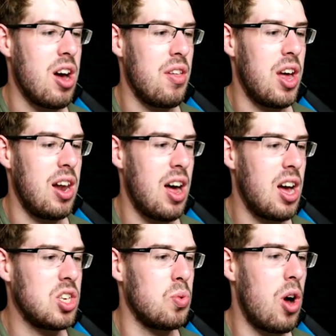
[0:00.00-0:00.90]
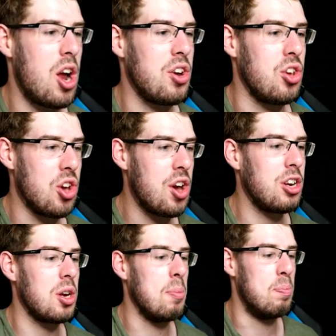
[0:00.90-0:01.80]
are the last one.
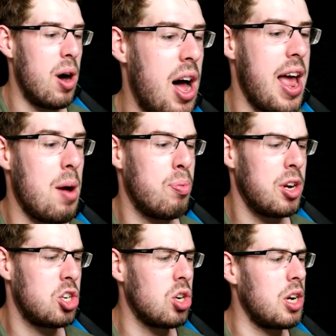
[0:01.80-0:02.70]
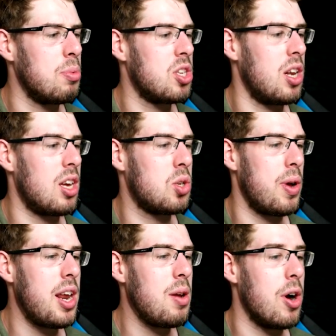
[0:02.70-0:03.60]
Goodbye. I'm pretty sure he was the last
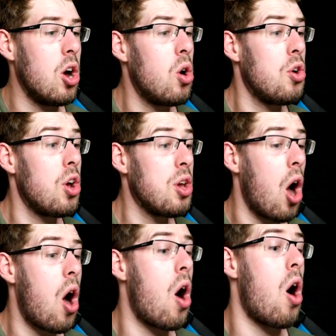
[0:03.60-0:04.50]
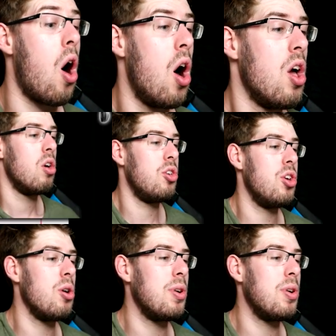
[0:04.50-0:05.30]
one anyway. Oh, no, you... Oh, you